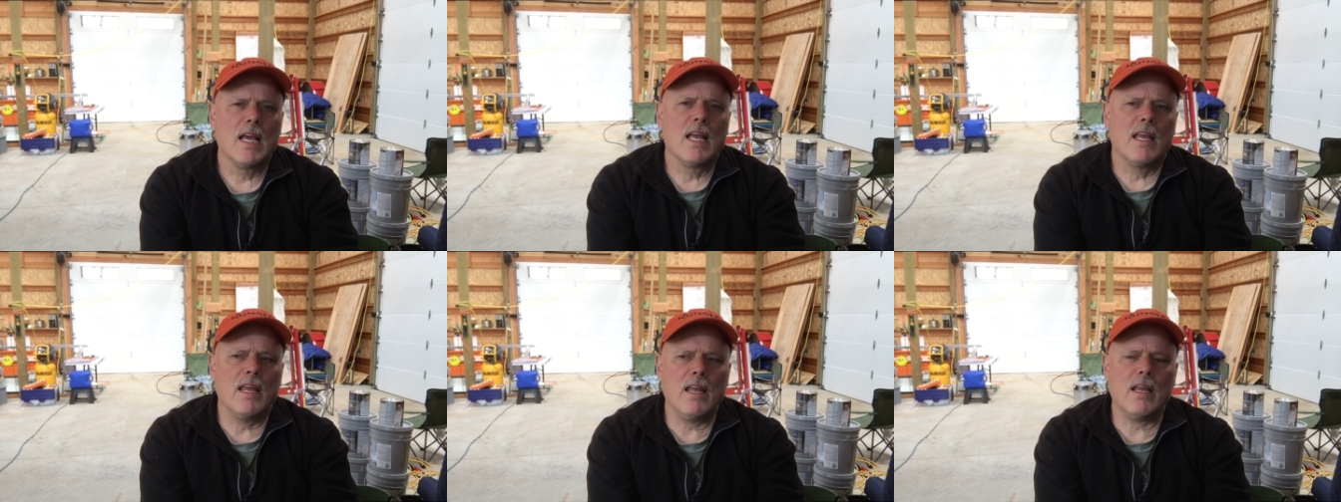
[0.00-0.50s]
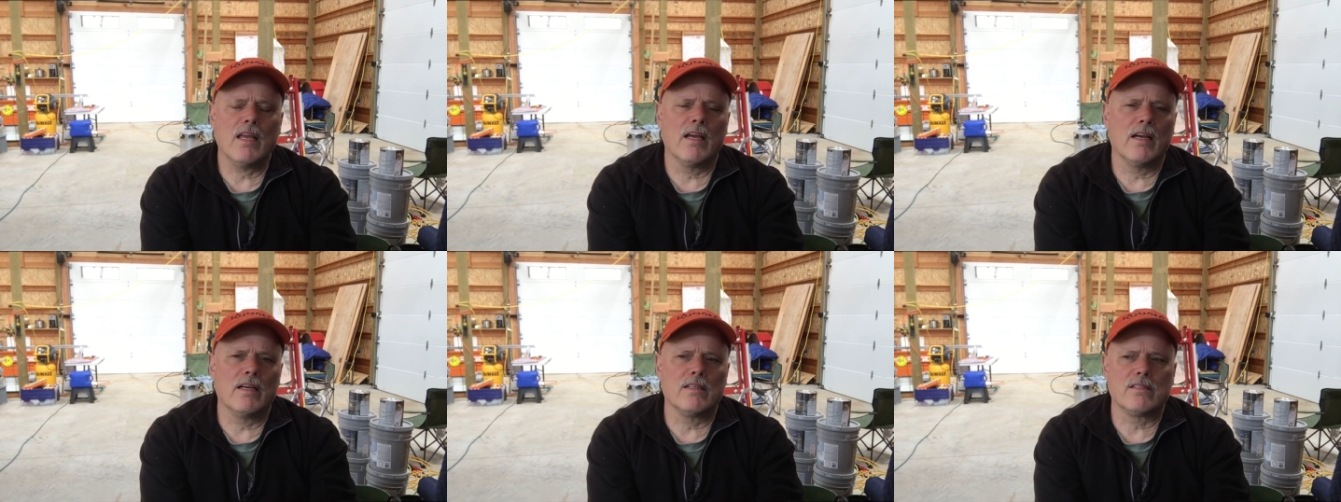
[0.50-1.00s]
He
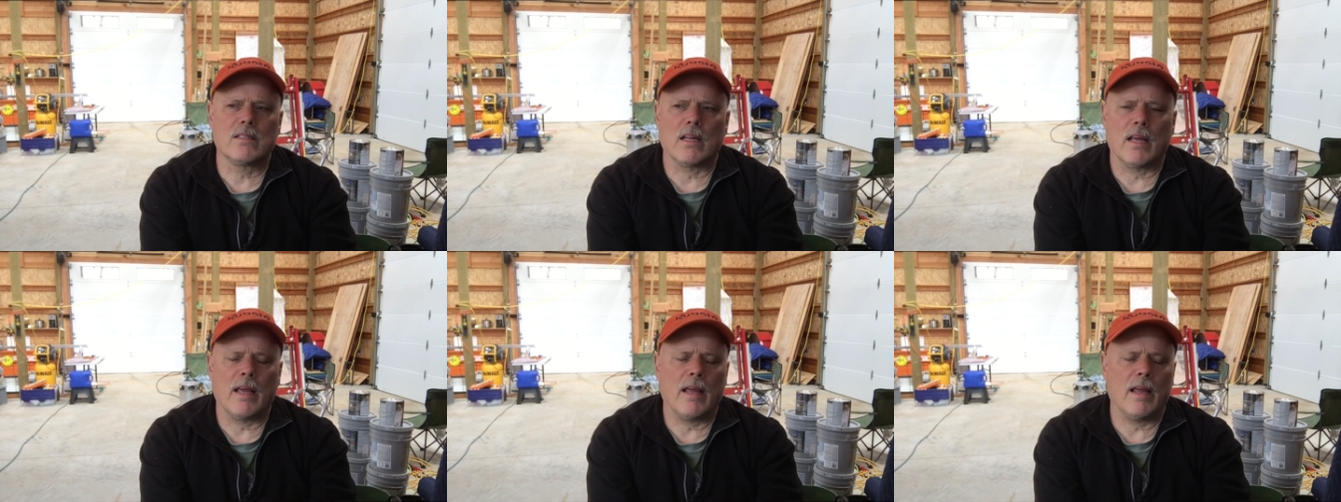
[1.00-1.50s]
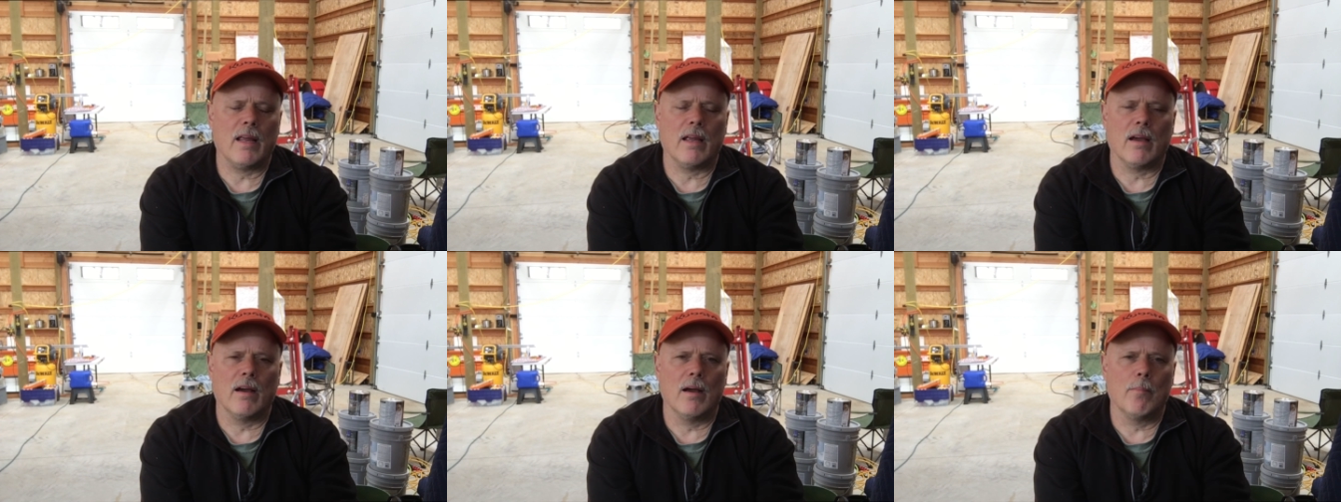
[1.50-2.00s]
is a,
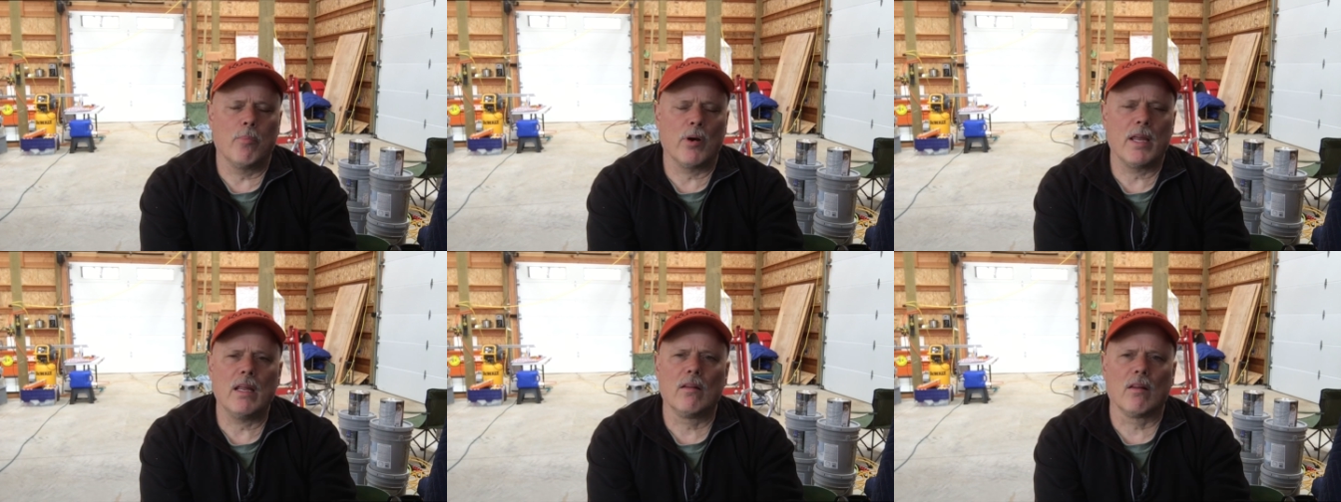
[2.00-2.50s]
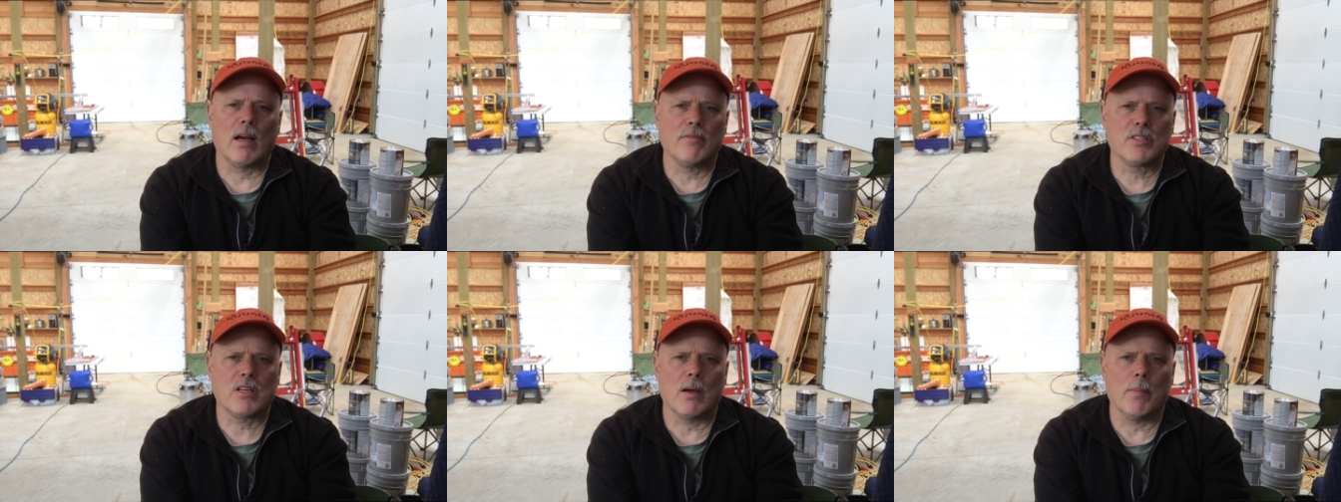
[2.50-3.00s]
um, boy, he
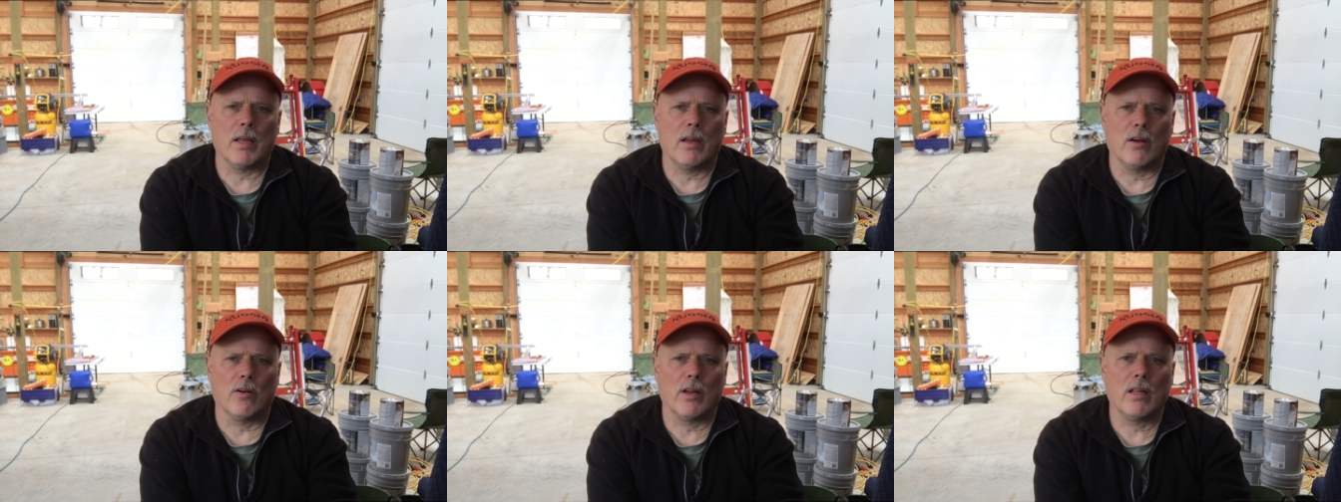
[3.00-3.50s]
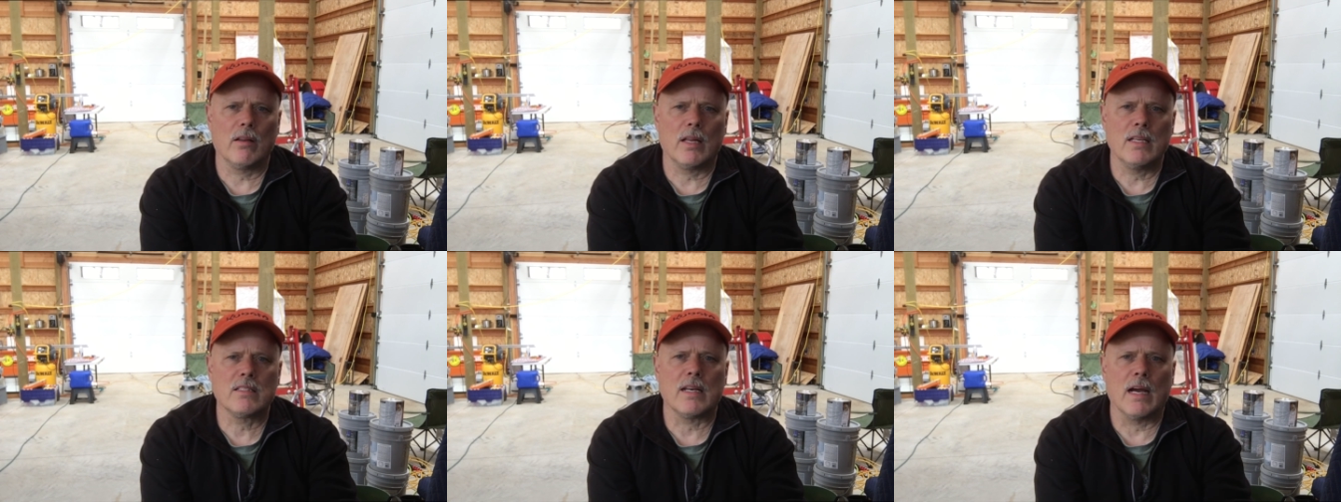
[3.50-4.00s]
loves coming here. He,
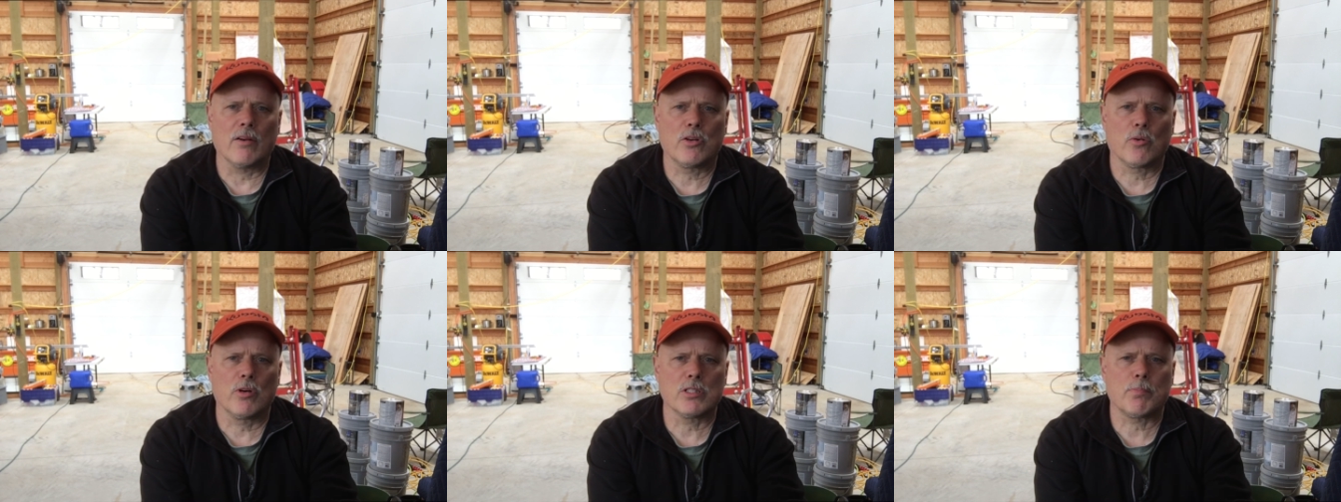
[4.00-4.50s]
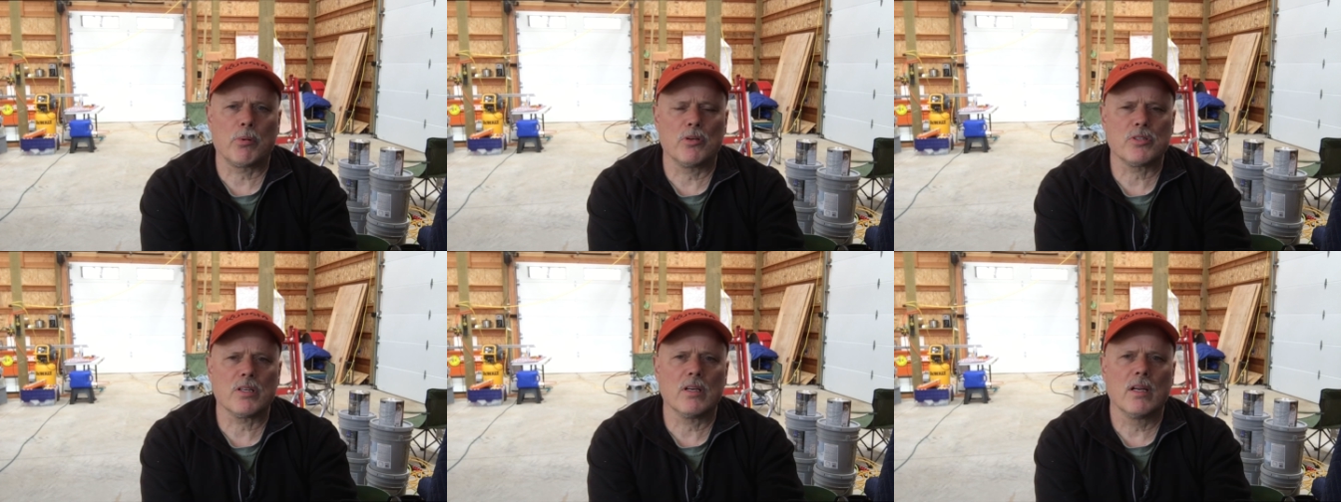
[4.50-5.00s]
he's an outdoors
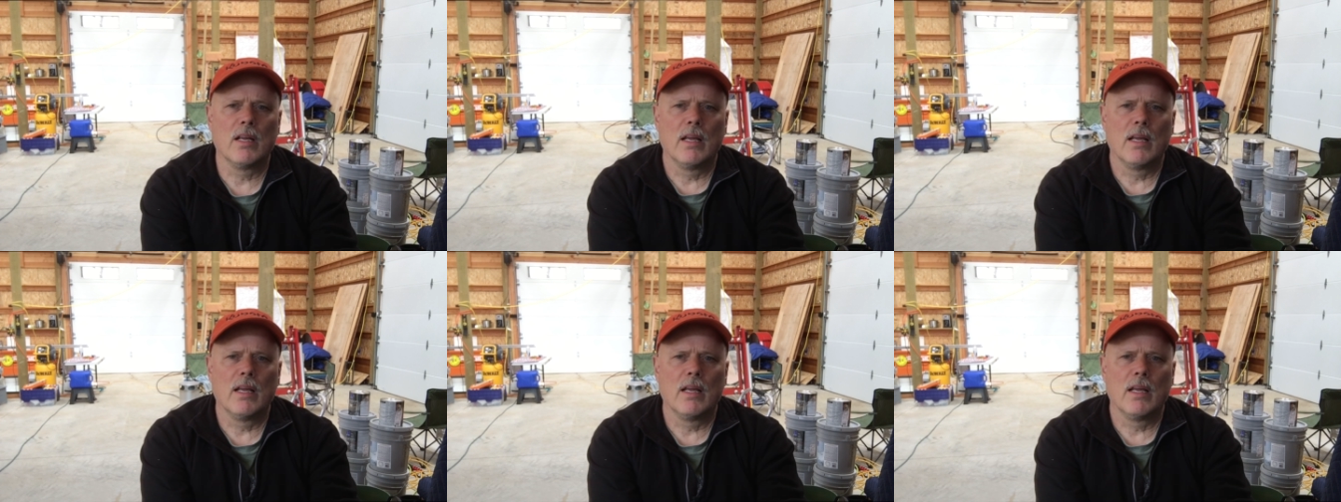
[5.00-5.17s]
person